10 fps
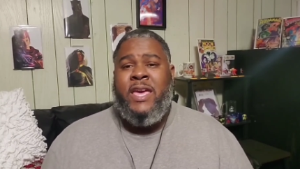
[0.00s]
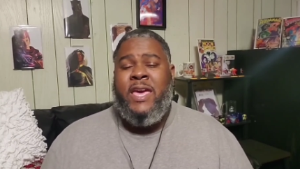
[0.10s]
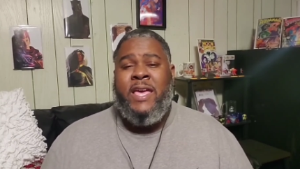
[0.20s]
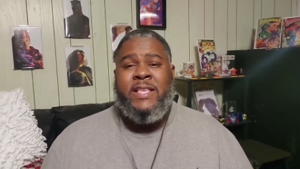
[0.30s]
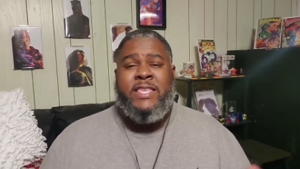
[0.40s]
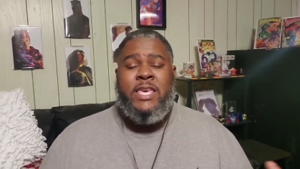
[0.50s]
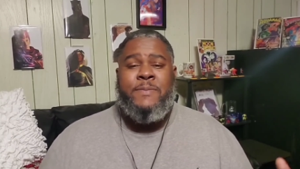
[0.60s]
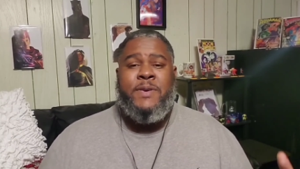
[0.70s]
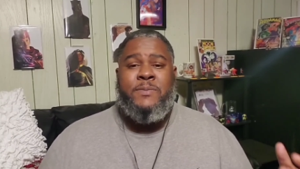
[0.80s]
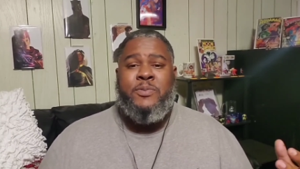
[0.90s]
and
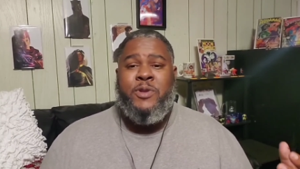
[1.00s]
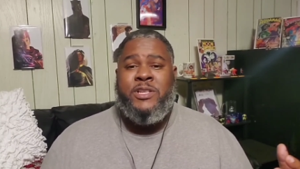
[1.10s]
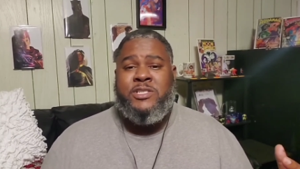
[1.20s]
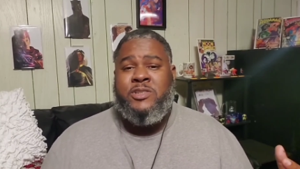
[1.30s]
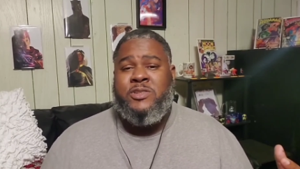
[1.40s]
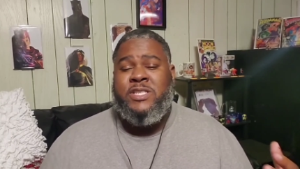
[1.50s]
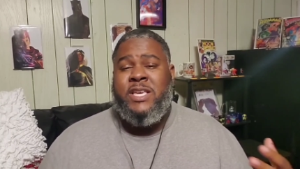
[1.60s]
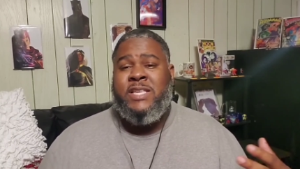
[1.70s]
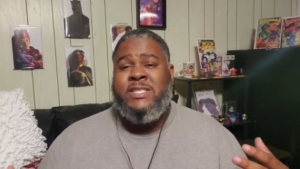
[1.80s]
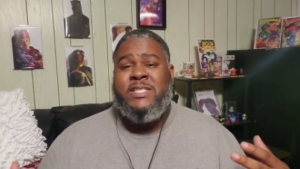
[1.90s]
keeping prisoners
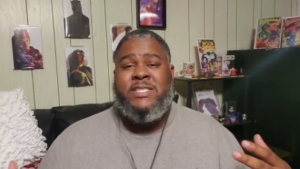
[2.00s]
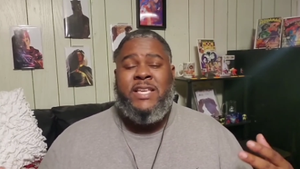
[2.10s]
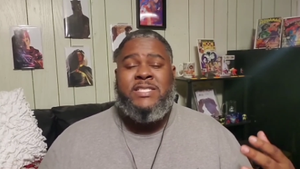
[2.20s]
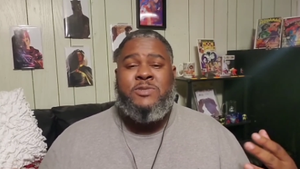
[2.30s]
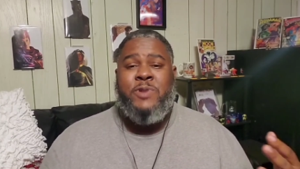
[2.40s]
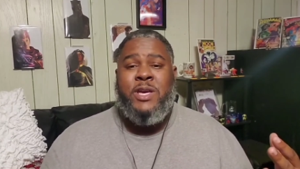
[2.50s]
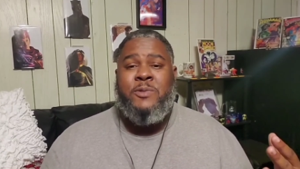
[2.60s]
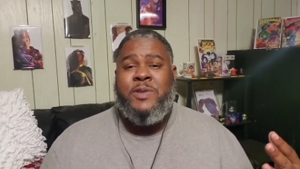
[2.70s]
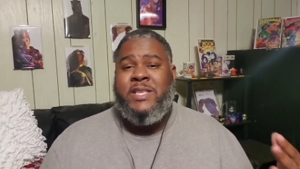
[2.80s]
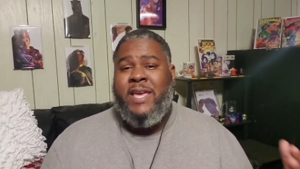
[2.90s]
isn't sitting well
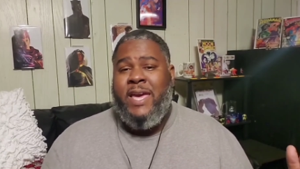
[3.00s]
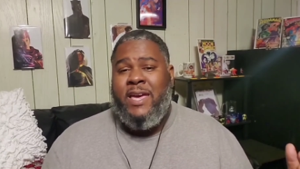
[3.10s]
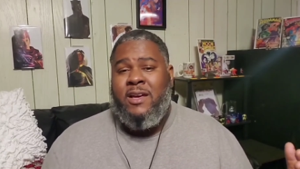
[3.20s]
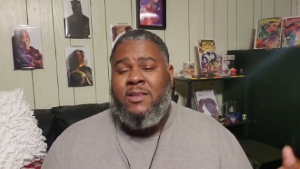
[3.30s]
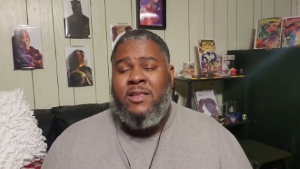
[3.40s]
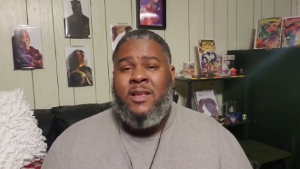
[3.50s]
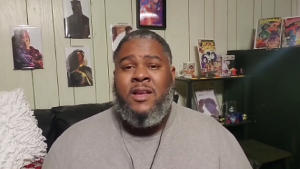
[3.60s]
with Cal.